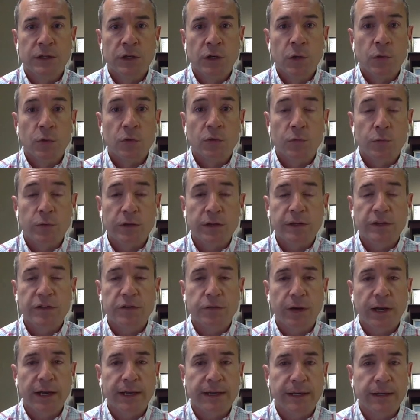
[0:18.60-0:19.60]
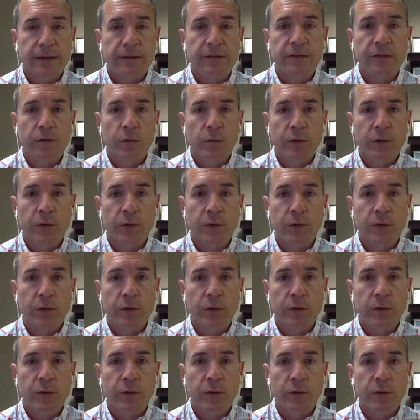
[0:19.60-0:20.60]
really striking. So we
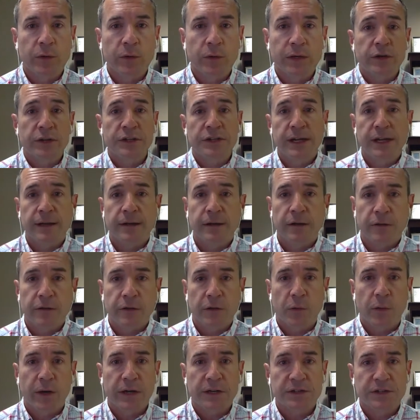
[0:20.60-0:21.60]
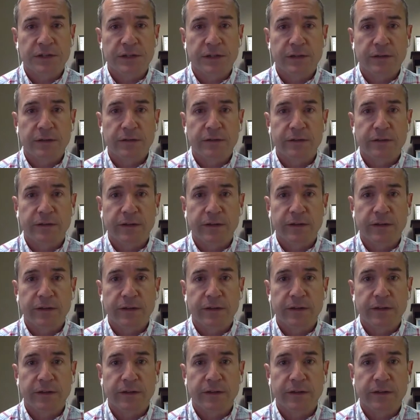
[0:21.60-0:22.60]
do appreciate all the questions
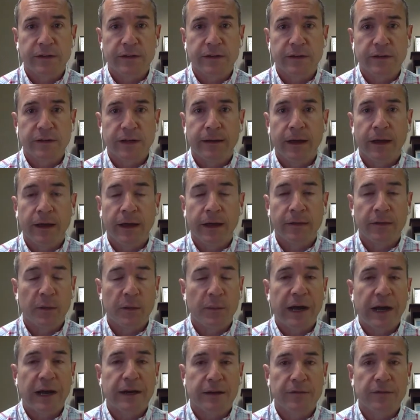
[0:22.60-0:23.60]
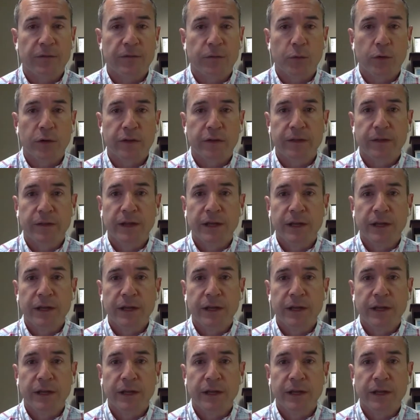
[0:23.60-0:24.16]
and the back and forth.